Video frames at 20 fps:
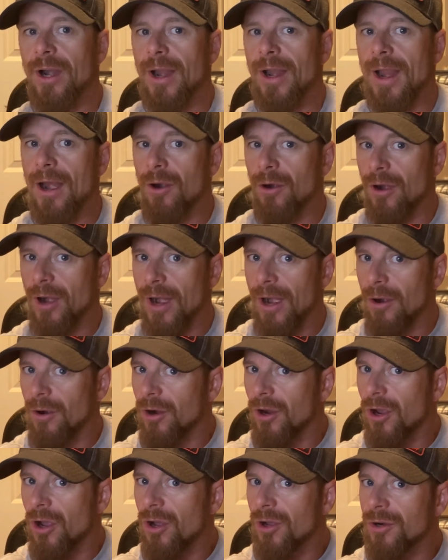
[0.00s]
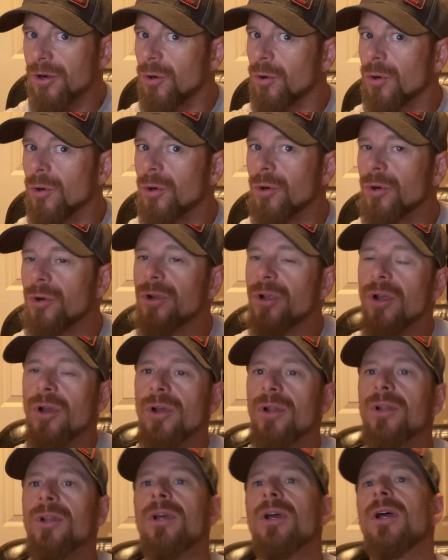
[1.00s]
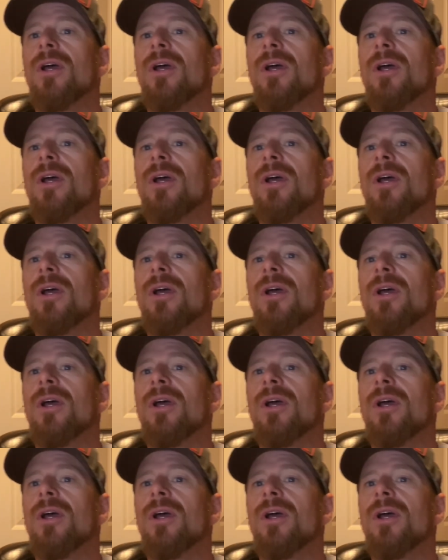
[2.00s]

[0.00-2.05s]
Aragon or Erdogan.